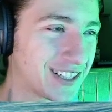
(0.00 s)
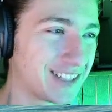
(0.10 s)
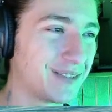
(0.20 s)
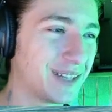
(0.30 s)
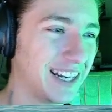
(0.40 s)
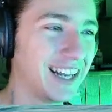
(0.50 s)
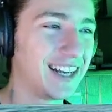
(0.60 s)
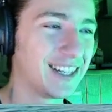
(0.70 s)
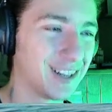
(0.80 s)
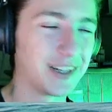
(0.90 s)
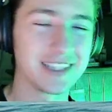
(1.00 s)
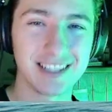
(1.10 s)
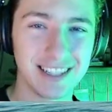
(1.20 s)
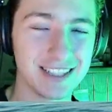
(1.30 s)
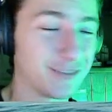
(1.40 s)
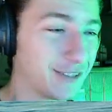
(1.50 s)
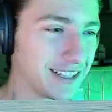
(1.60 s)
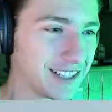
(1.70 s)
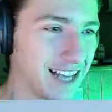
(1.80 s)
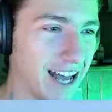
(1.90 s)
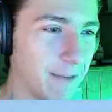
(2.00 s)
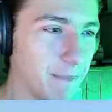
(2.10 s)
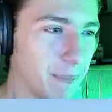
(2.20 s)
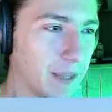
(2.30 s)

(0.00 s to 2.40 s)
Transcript: limit. Going to need to fix that.